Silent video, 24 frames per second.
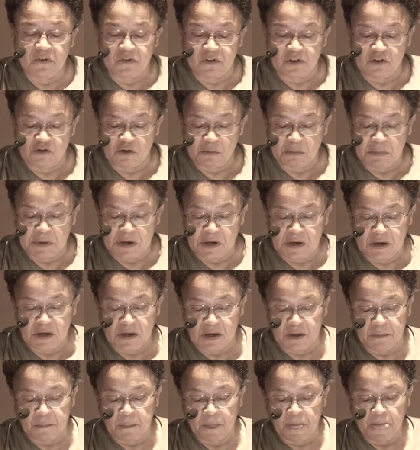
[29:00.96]
decision
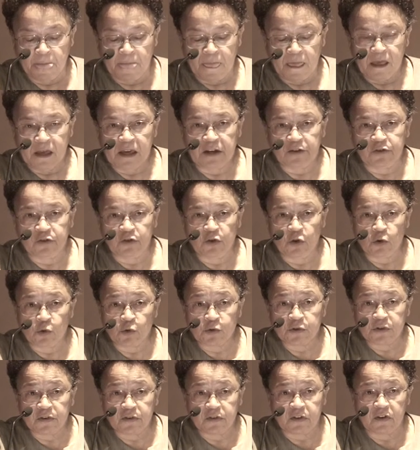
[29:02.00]
making. It's
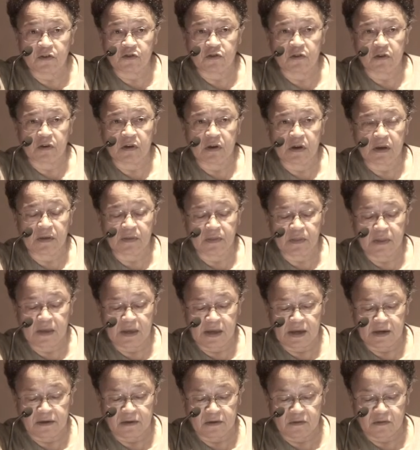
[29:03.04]
your decision at
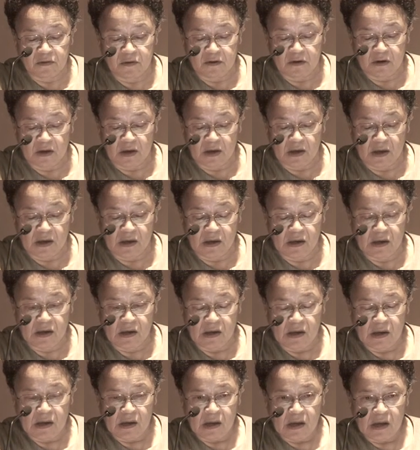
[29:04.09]
the end of the day,
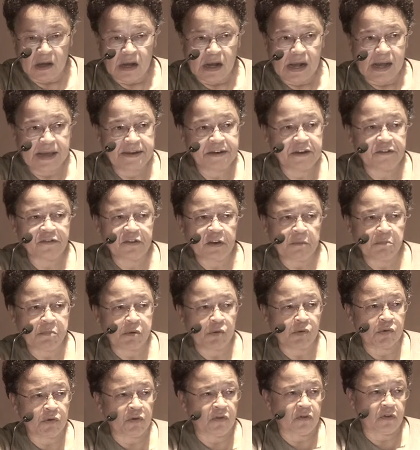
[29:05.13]
and it's
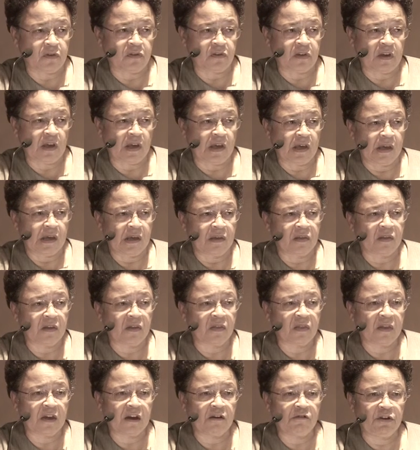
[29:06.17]
important to say
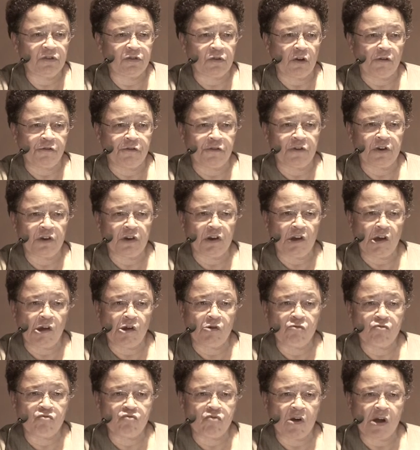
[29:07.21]
that there is often
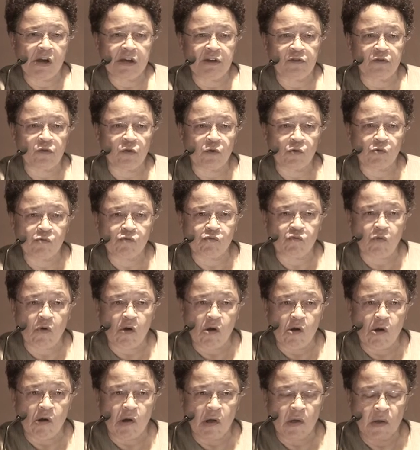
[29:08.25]
no right or
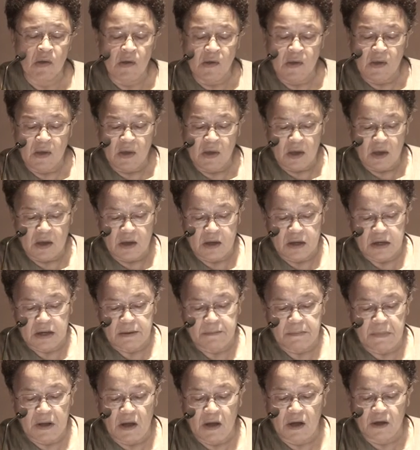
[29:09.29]
wrong
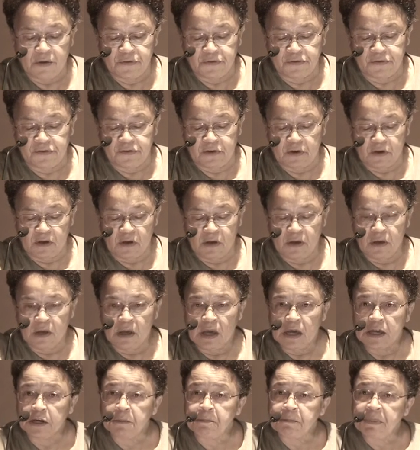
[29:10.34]
um, answer,
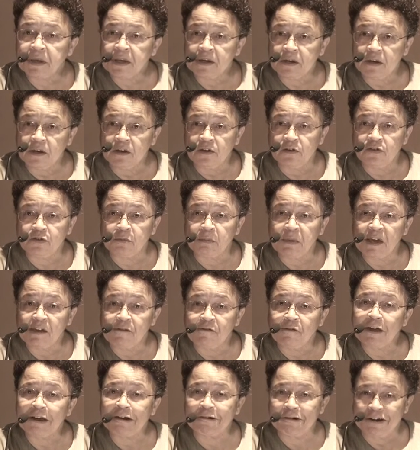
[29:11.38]
and opinions
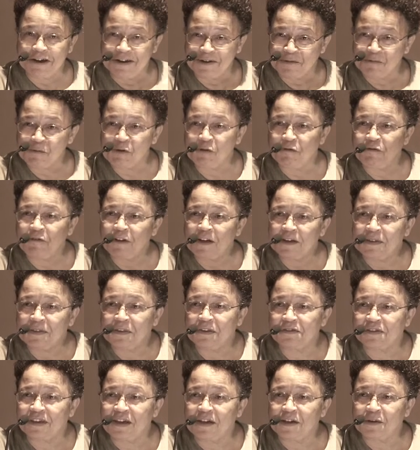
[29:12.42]
may vary, and we'll find
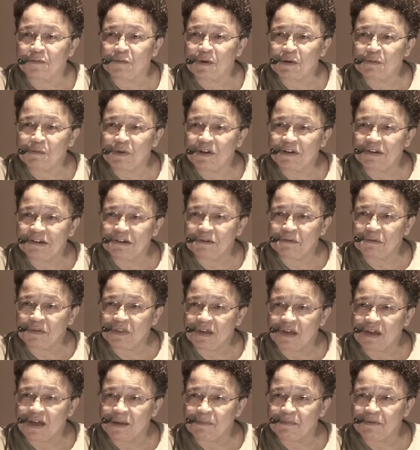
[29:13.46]
this out when we deal with
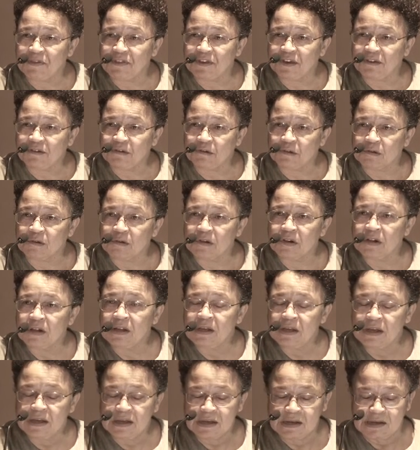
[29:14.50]
the hypothetical
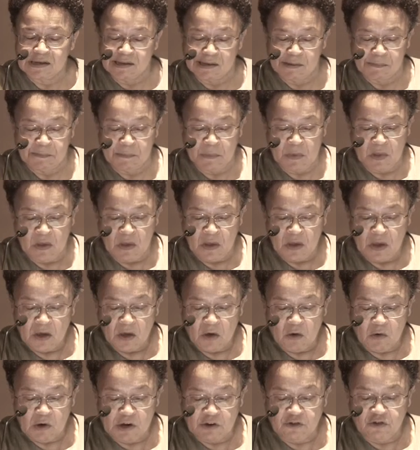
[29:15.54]
um,
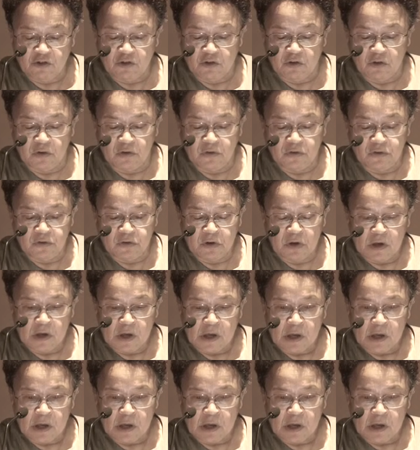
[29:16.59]
questions.